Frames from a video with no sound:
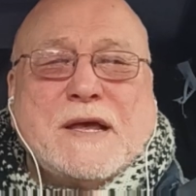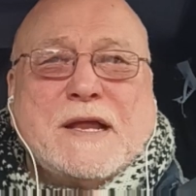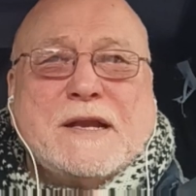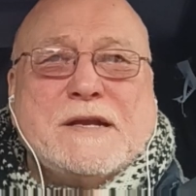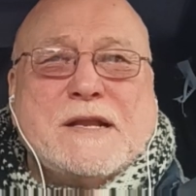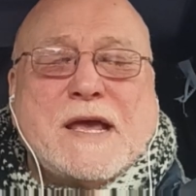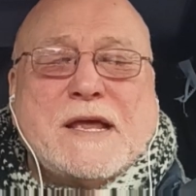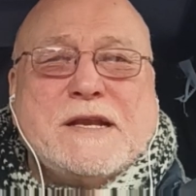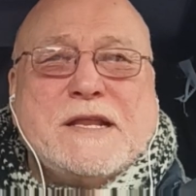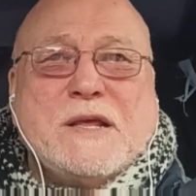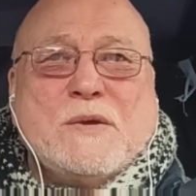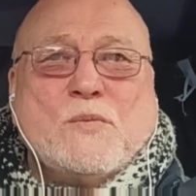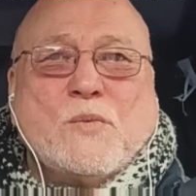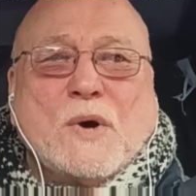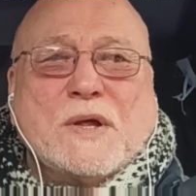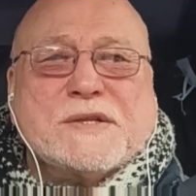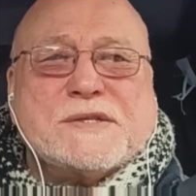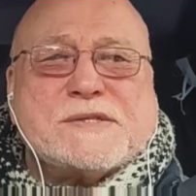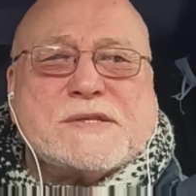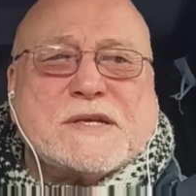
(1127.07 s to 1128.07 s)
And he
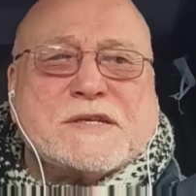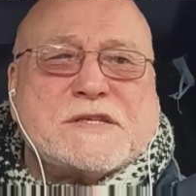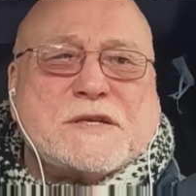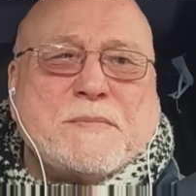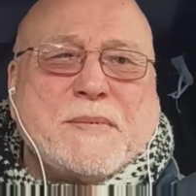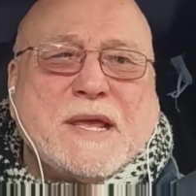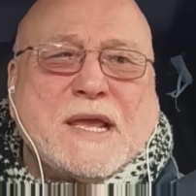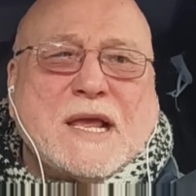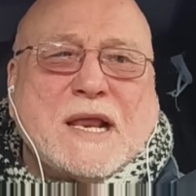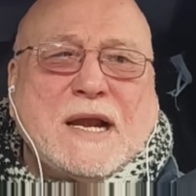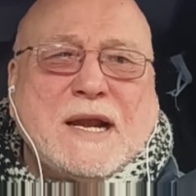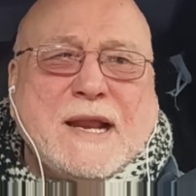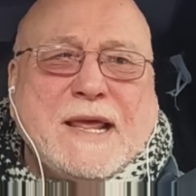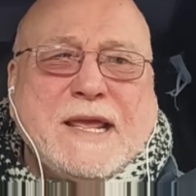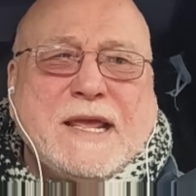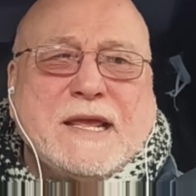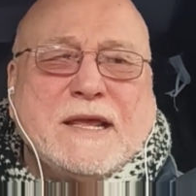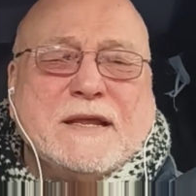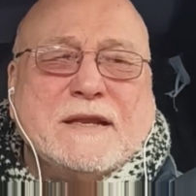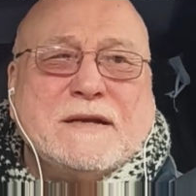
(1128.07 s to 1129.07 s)
wants us to be
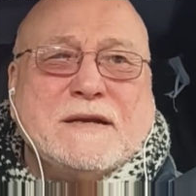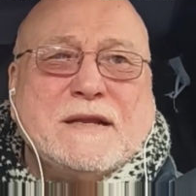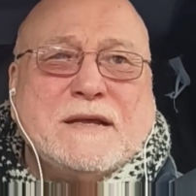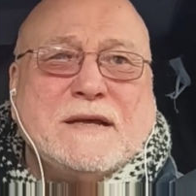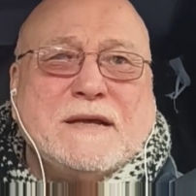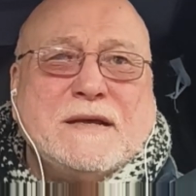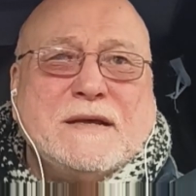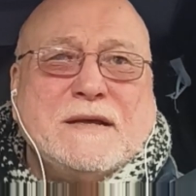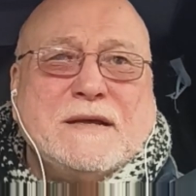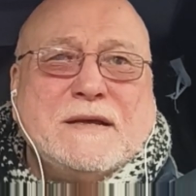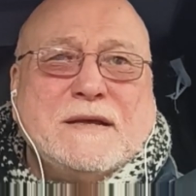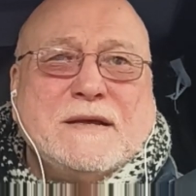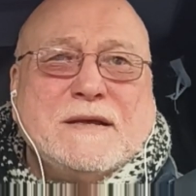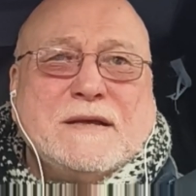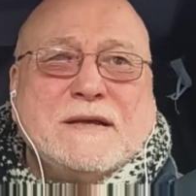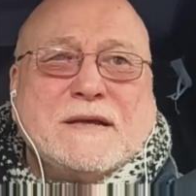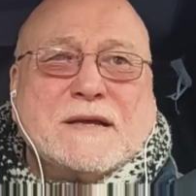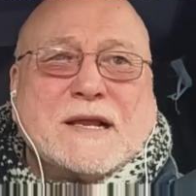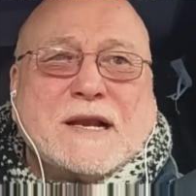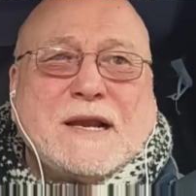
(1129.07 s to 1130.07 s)
clean,
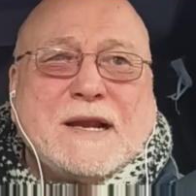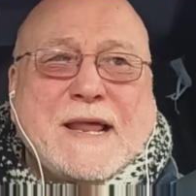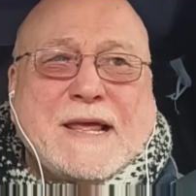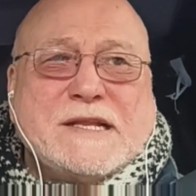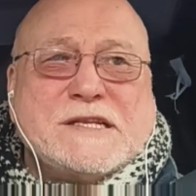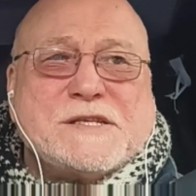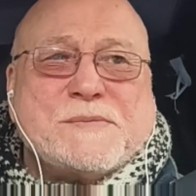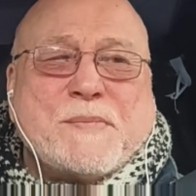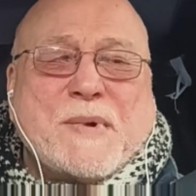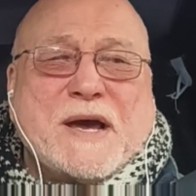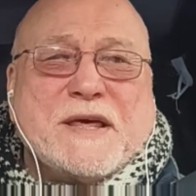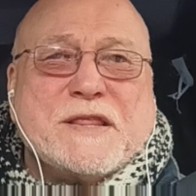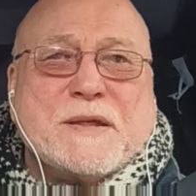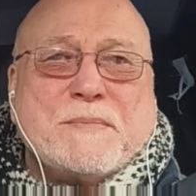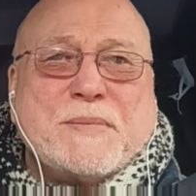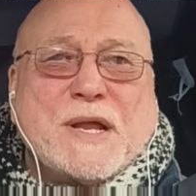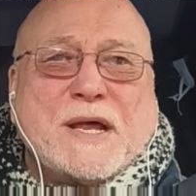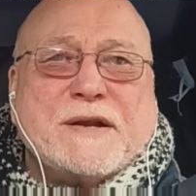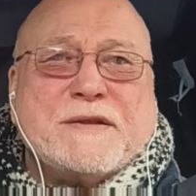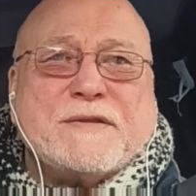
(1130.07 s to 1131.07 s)
cleansed by the
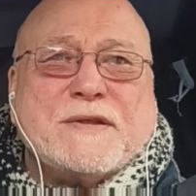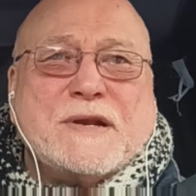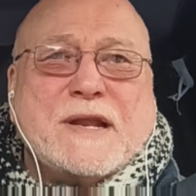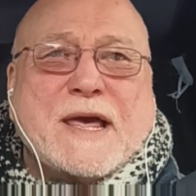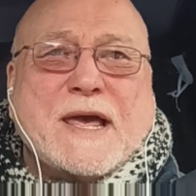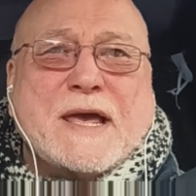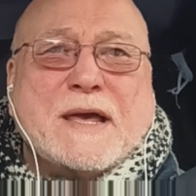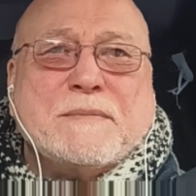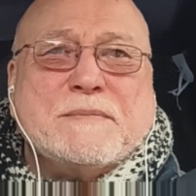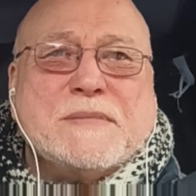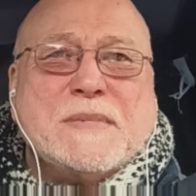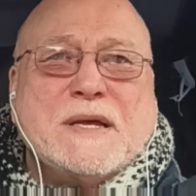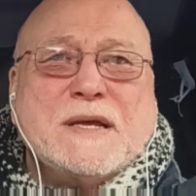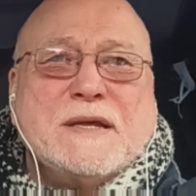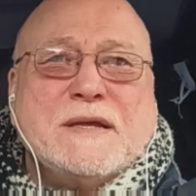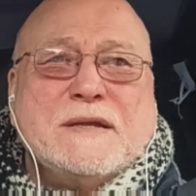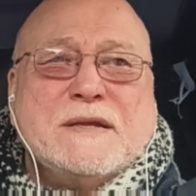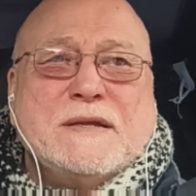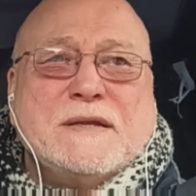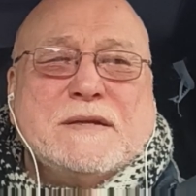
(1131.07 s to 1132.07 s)
blood of the Lamb,
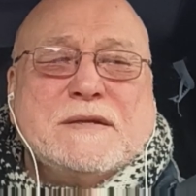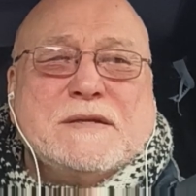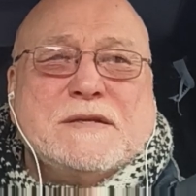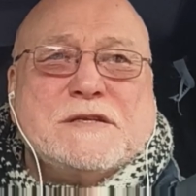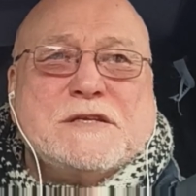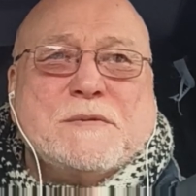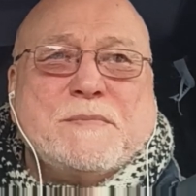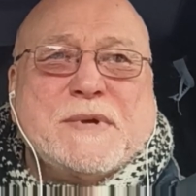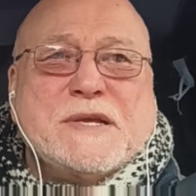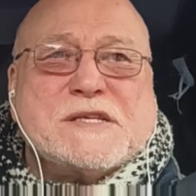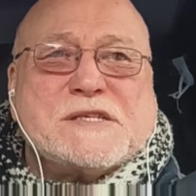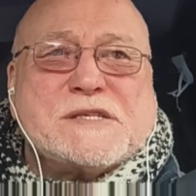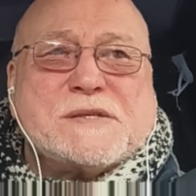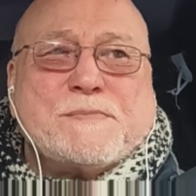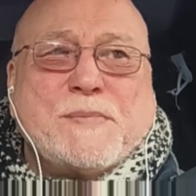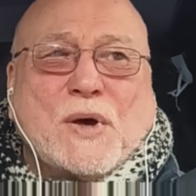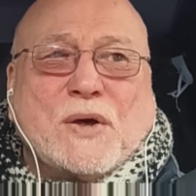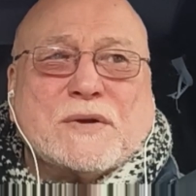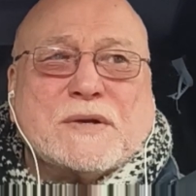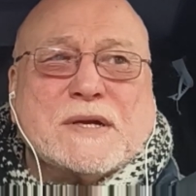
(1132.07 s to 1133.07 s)
to be
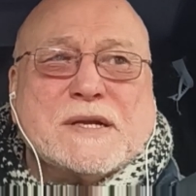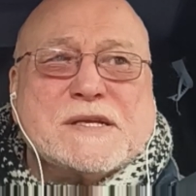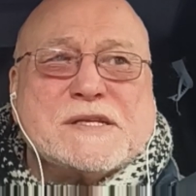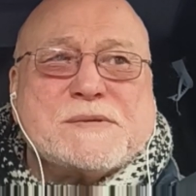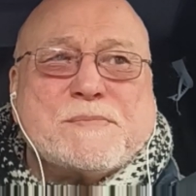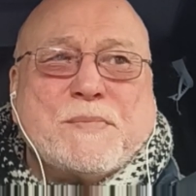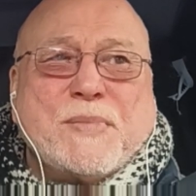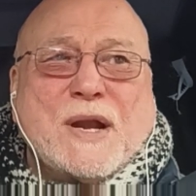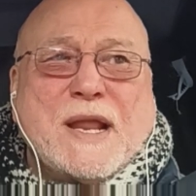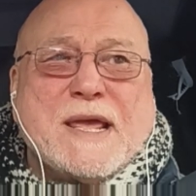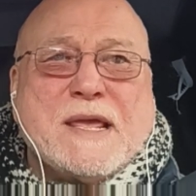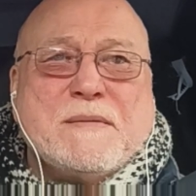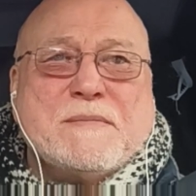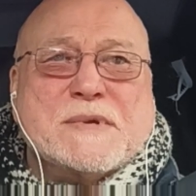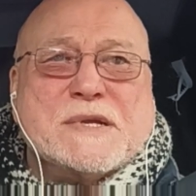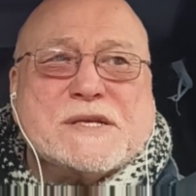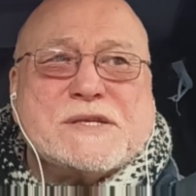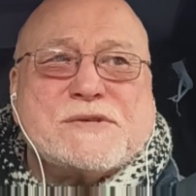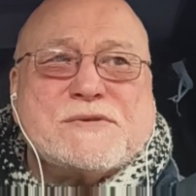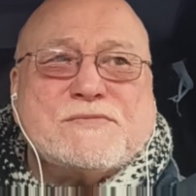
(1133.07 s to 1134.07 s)
spotless,
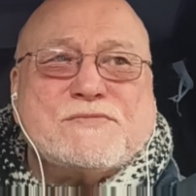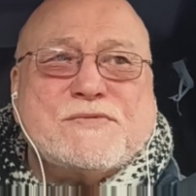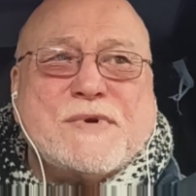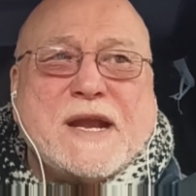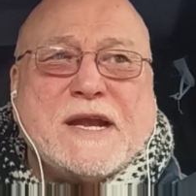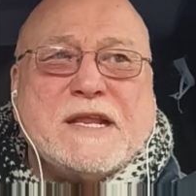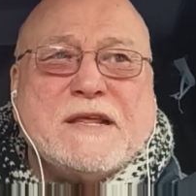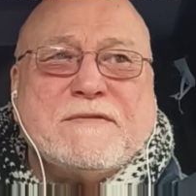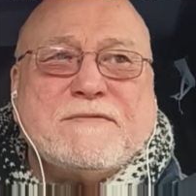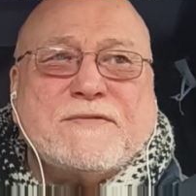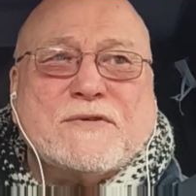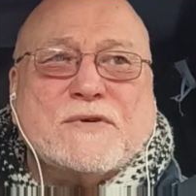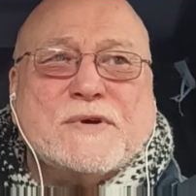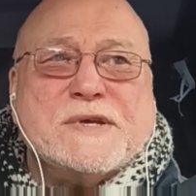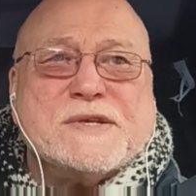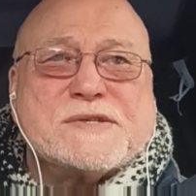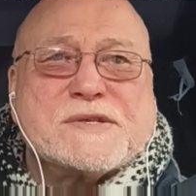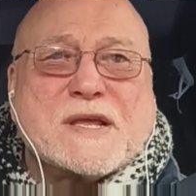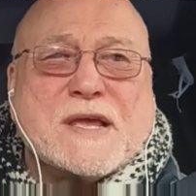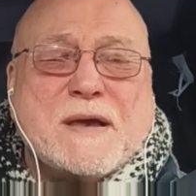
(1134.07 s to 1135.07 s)
blameless, ready for
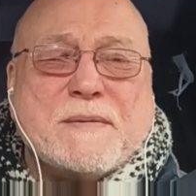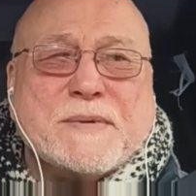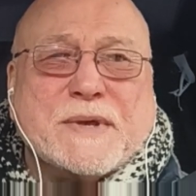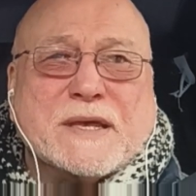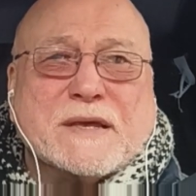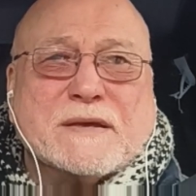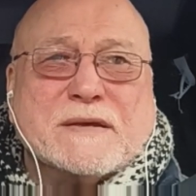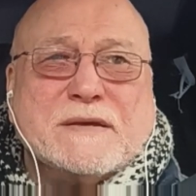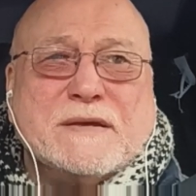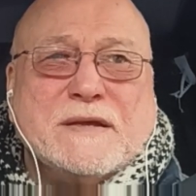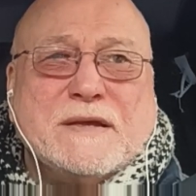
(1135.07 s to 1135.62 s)
his coming.